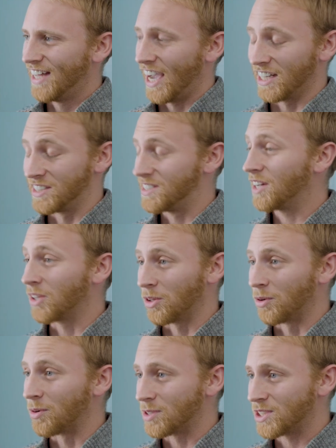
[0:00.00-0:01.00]
could tell the
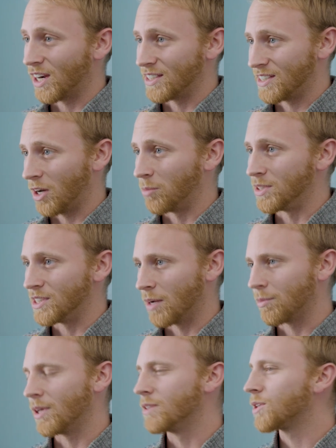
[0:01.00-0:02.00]
Lord was trying to tell me
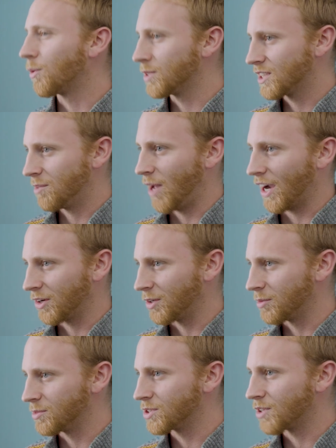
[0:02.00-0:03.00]
something. And so I went to the back
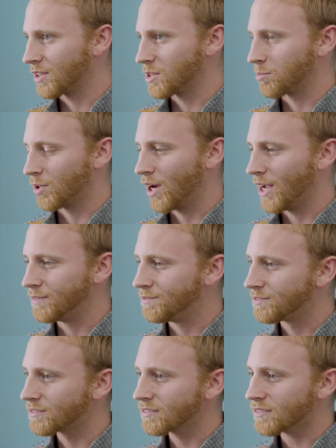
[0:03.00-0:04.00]
room to start to pray.
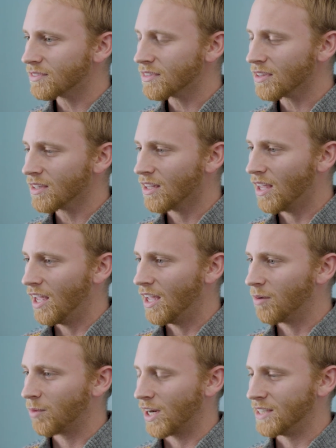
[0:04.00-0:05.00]

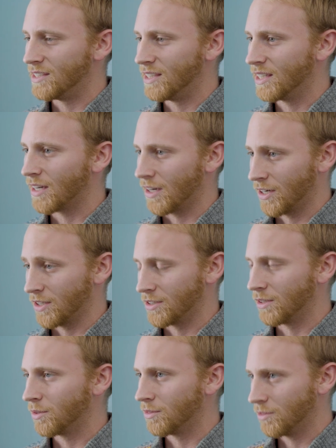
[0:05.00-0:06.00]
And when I did, I
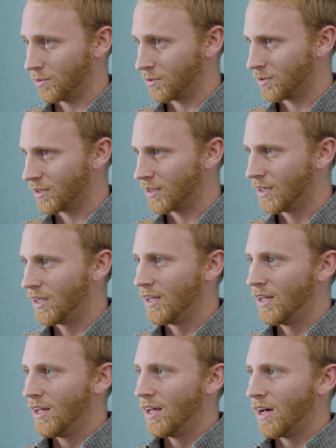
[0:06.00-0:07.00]
heard the Lord.
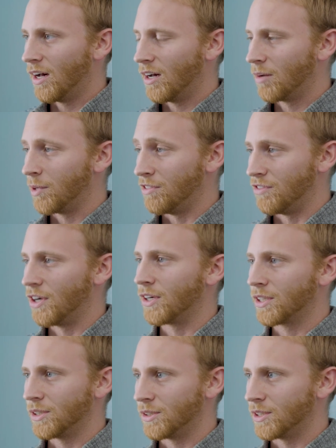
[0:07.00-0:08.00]
And he
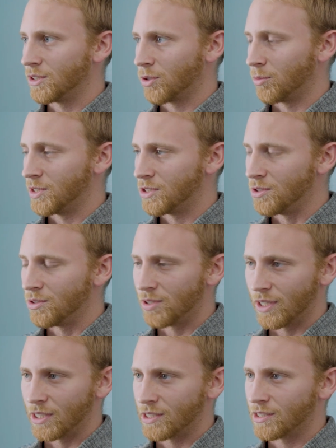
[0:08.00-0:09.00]
very clearly told me two
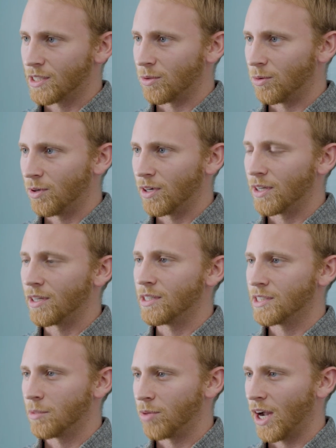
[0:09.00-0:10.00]
things. He said, one, he
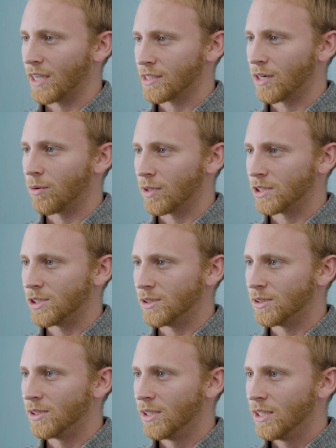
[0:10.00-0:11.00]
said, Braxton, I want
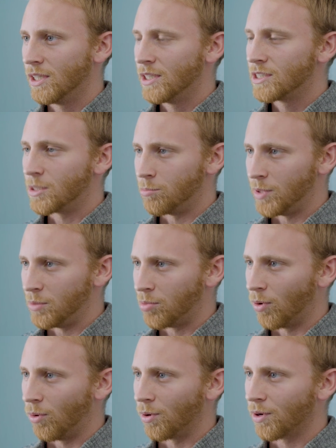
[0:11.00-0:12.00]
you to be
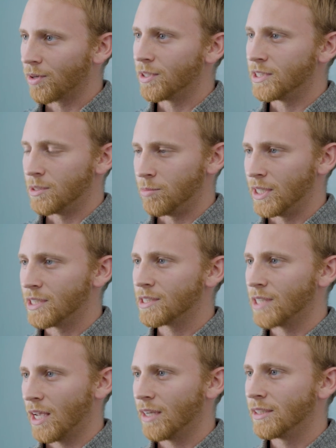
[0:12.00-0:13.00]
poor and to be a
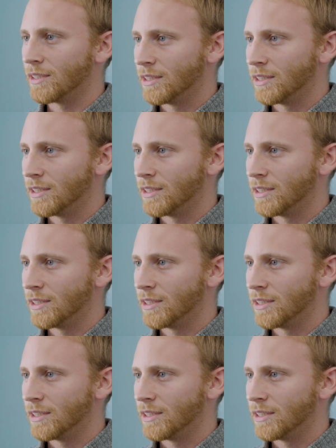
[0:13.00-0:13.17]
saint.